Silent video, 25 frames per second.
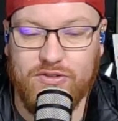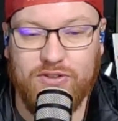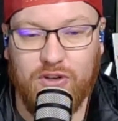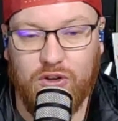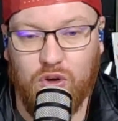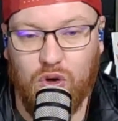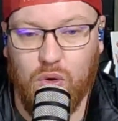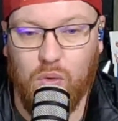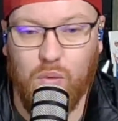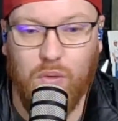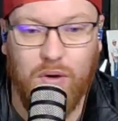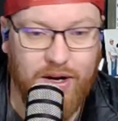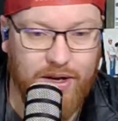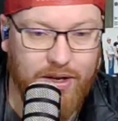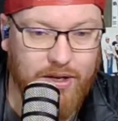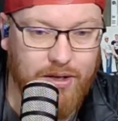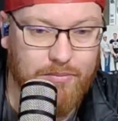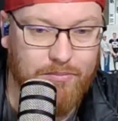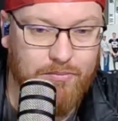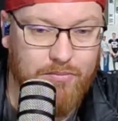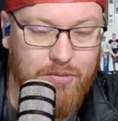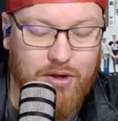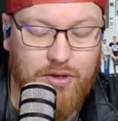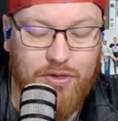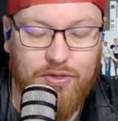are going to want
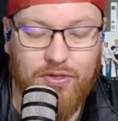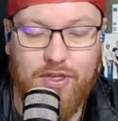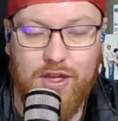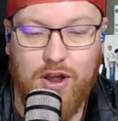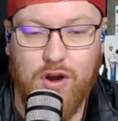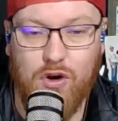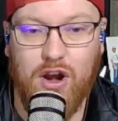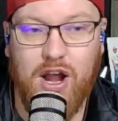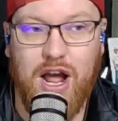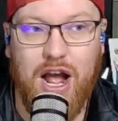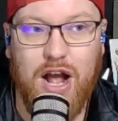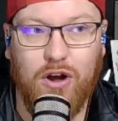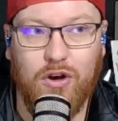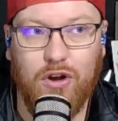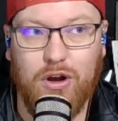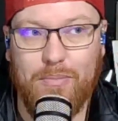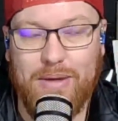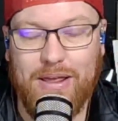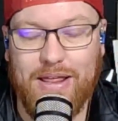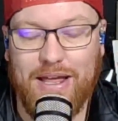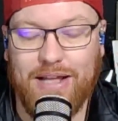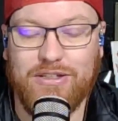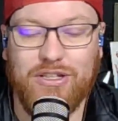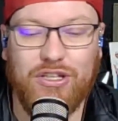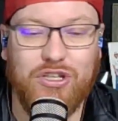him. They are not going to
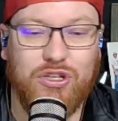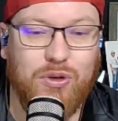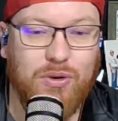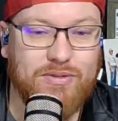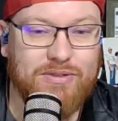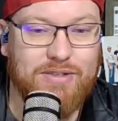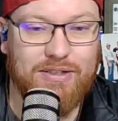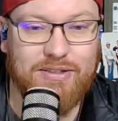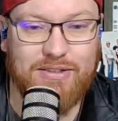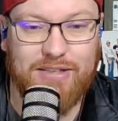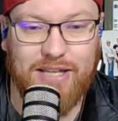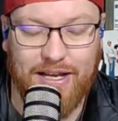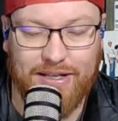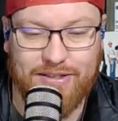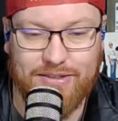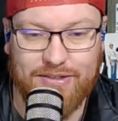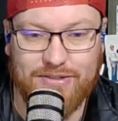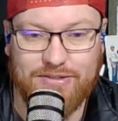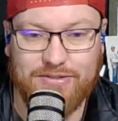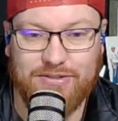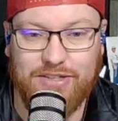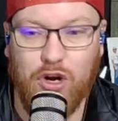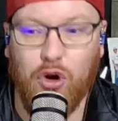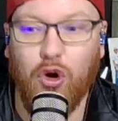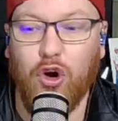be like the Houston
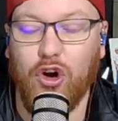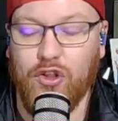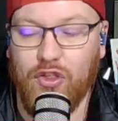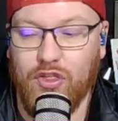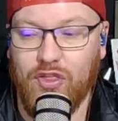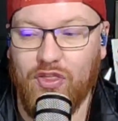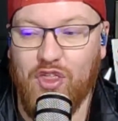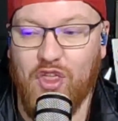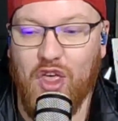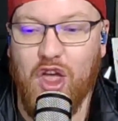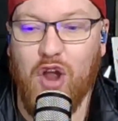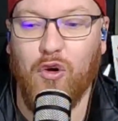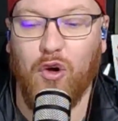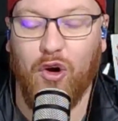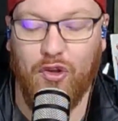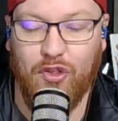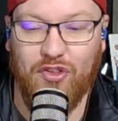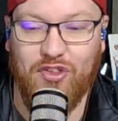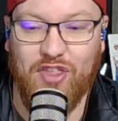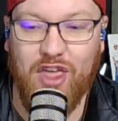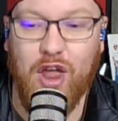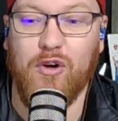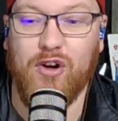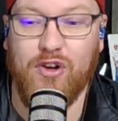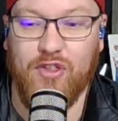Texans. There is
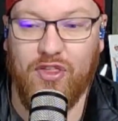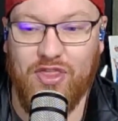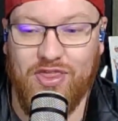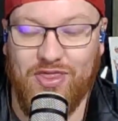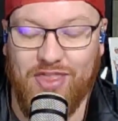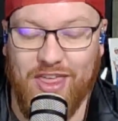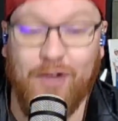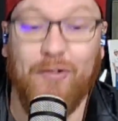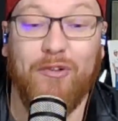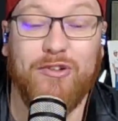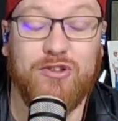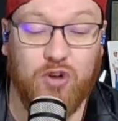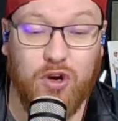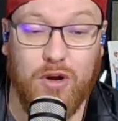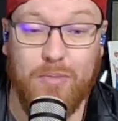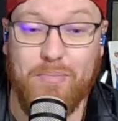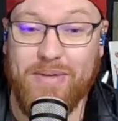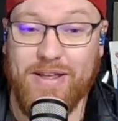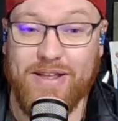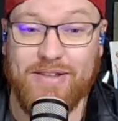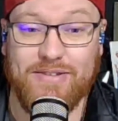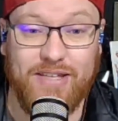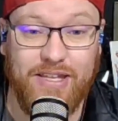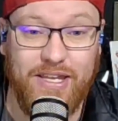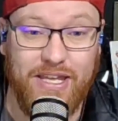going to
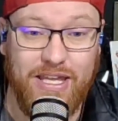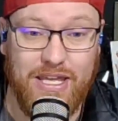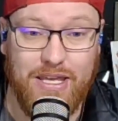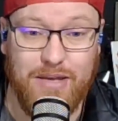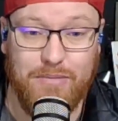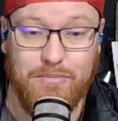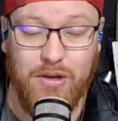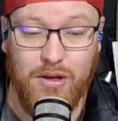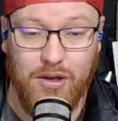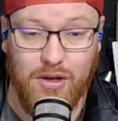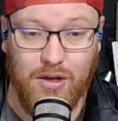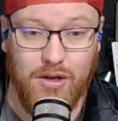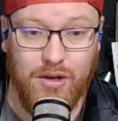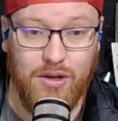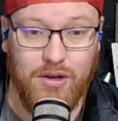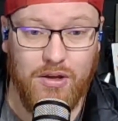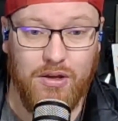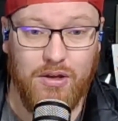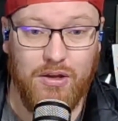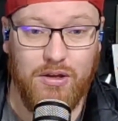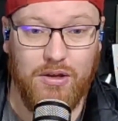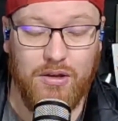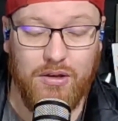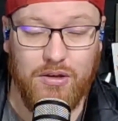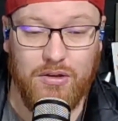be a team
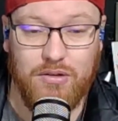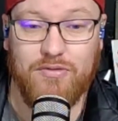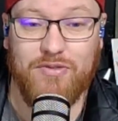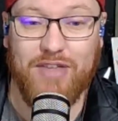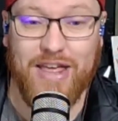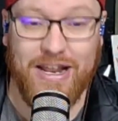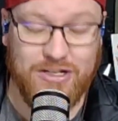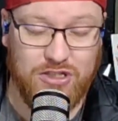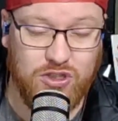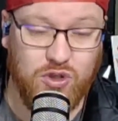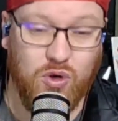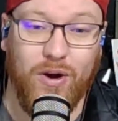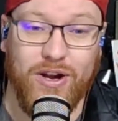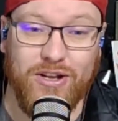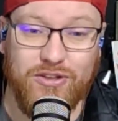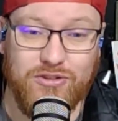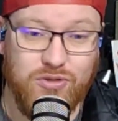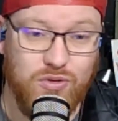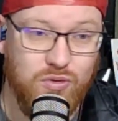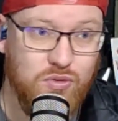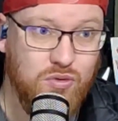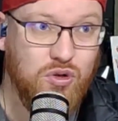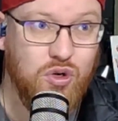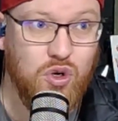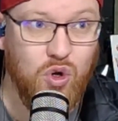that is going
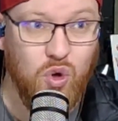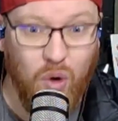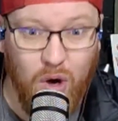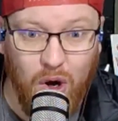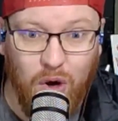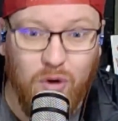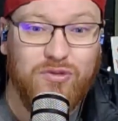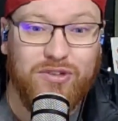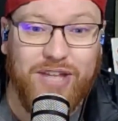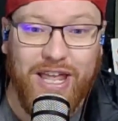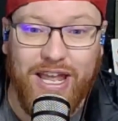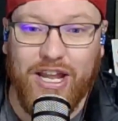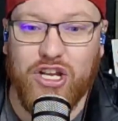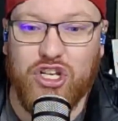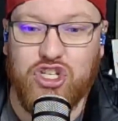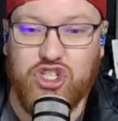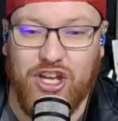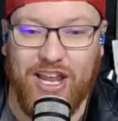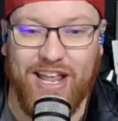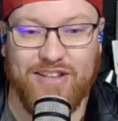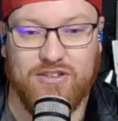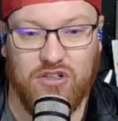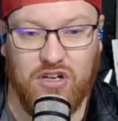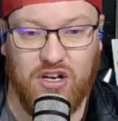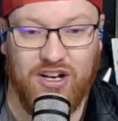to, quote, take a
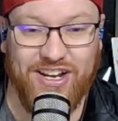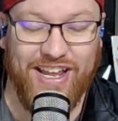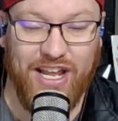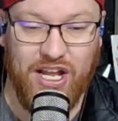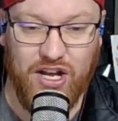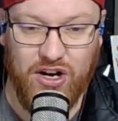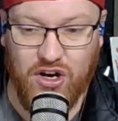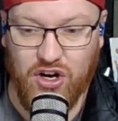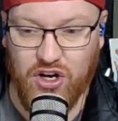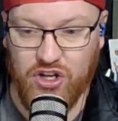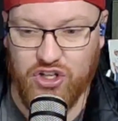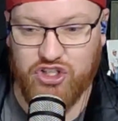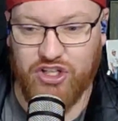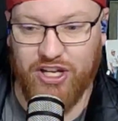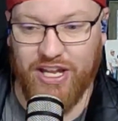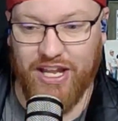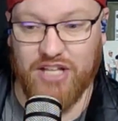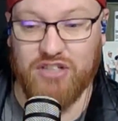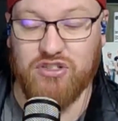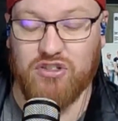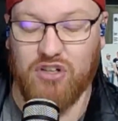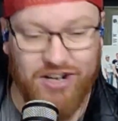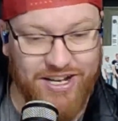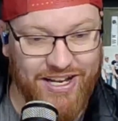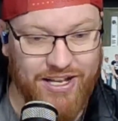chance
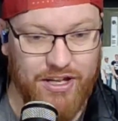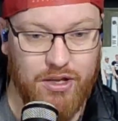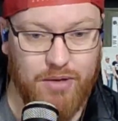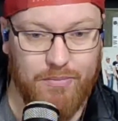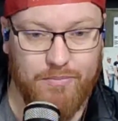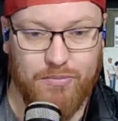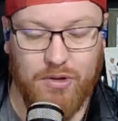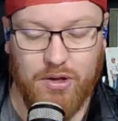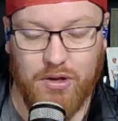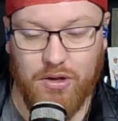on him.